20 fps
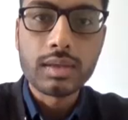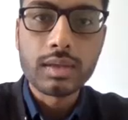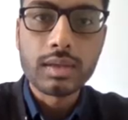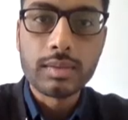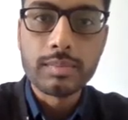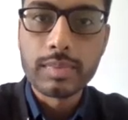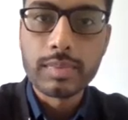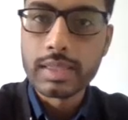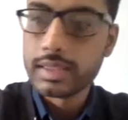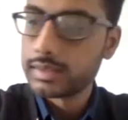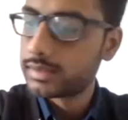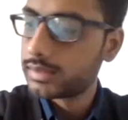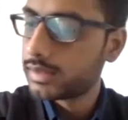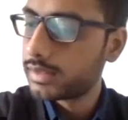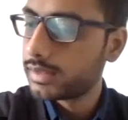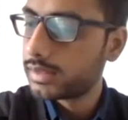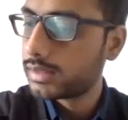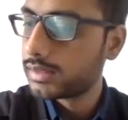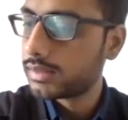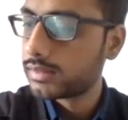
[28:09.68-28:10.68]
m minus
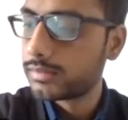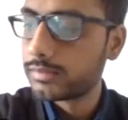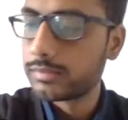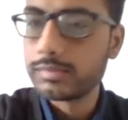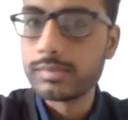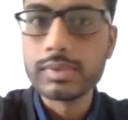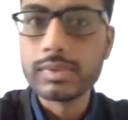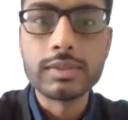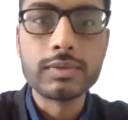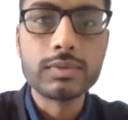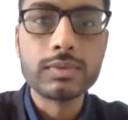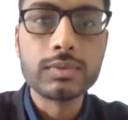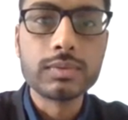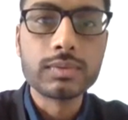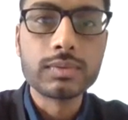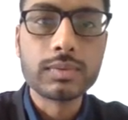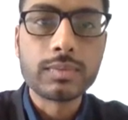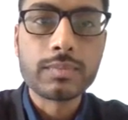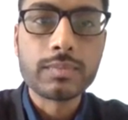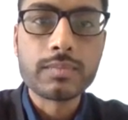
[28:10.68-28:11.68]
n
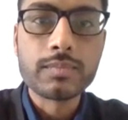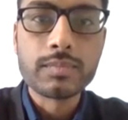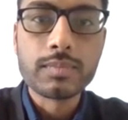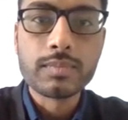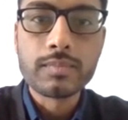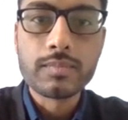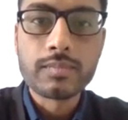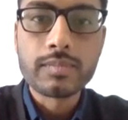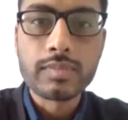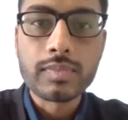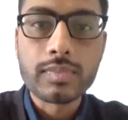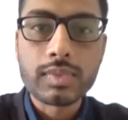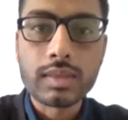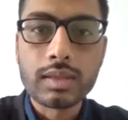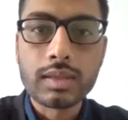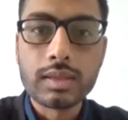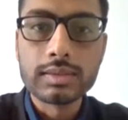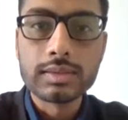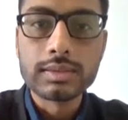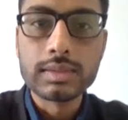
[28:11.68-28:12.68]
P2
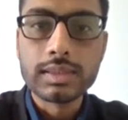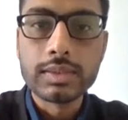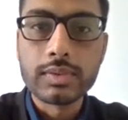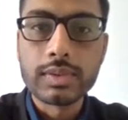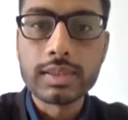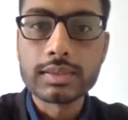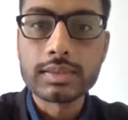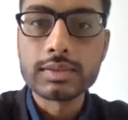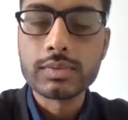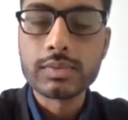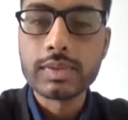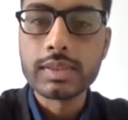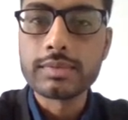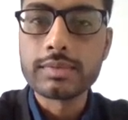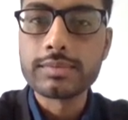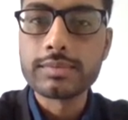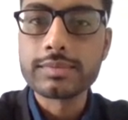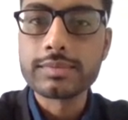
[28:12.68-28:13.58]
is given as 12.